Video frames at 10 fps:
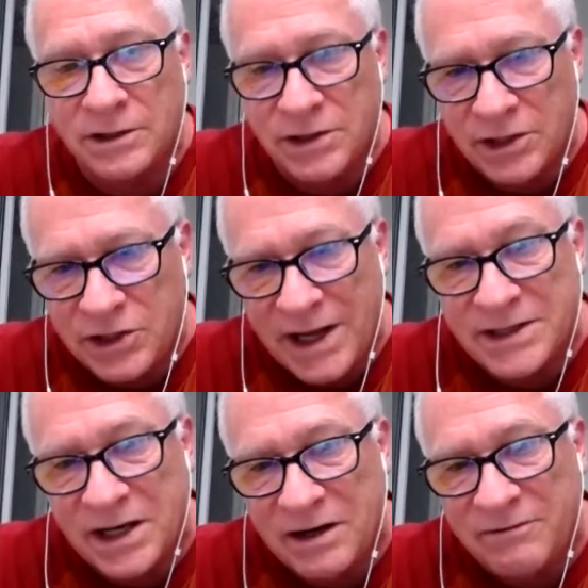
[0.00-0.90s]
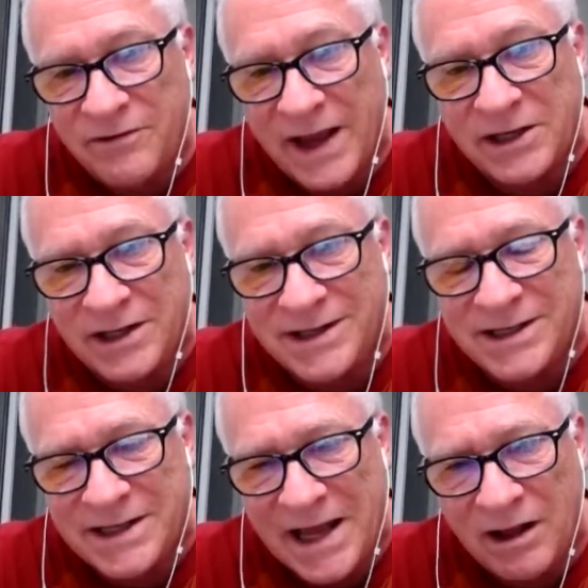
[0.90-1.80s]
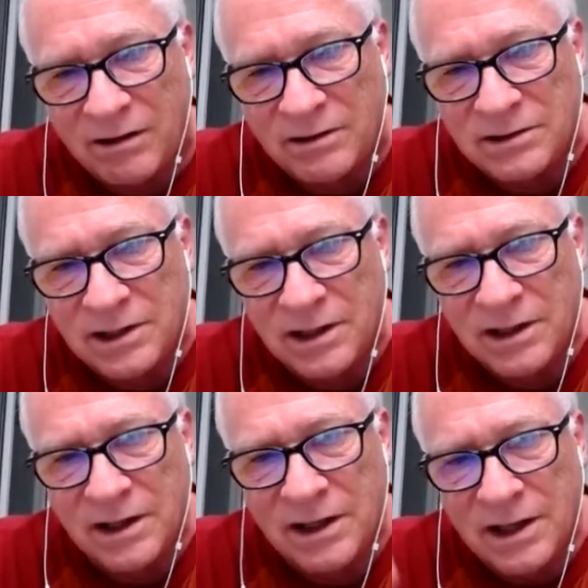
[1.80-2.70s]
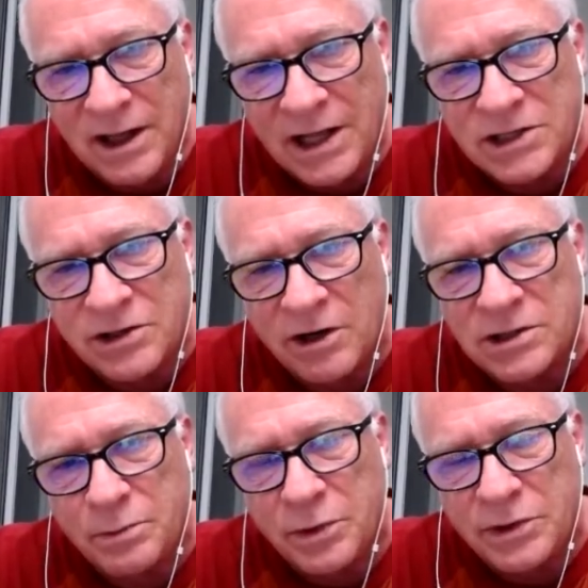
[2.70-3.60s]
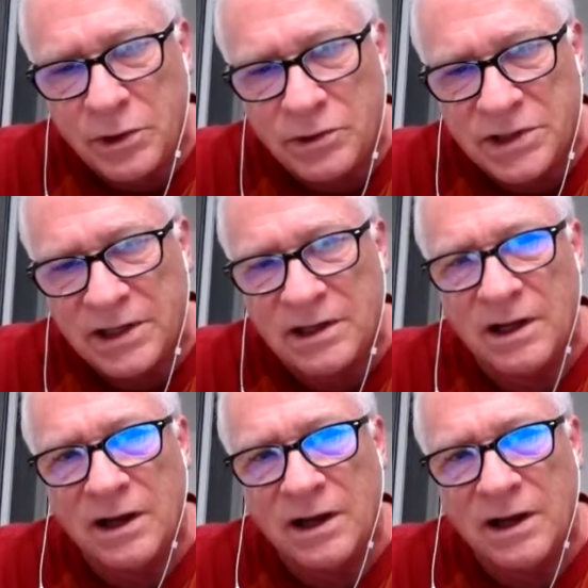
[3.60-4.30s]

such as an infected cell, it starts producing